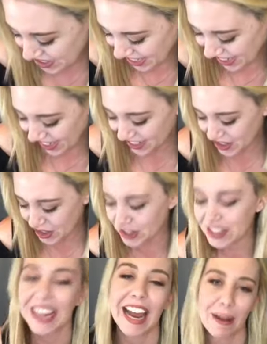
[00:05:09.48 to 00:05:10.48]
Just kidding.
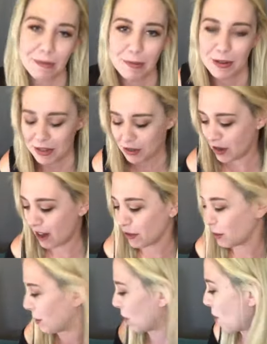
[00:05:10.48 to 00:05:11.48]
She'll say happy birthday,
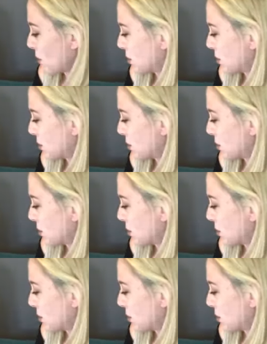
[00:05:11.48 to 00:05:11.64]
traveler, but